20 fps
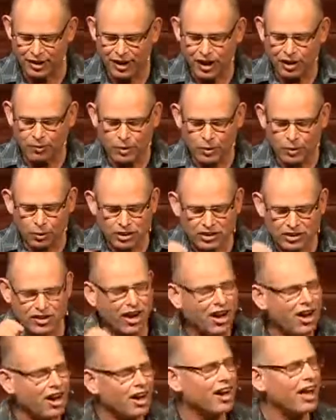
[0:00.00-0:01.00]
And we wanted to
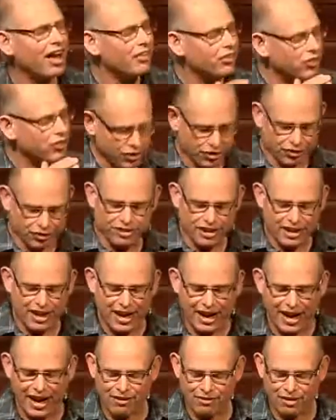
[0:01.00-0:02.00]
highlight 3
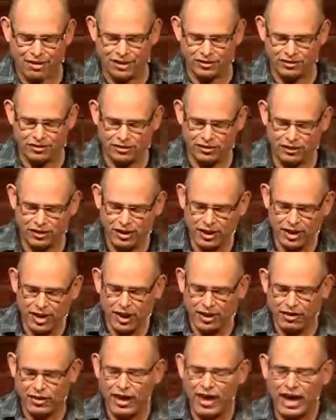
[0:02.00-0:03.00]
areas
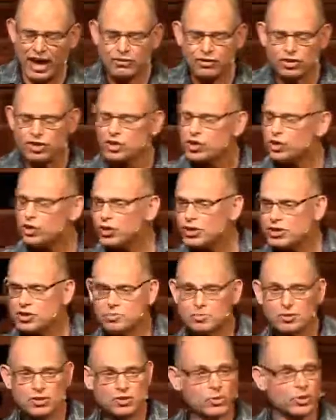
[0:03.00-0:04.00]
that have a choice
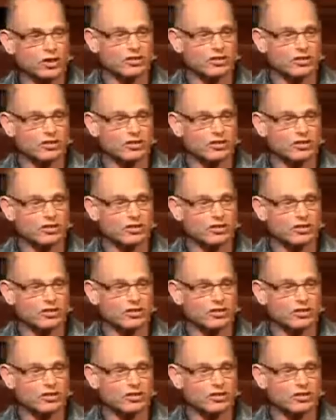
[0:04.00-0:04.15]
between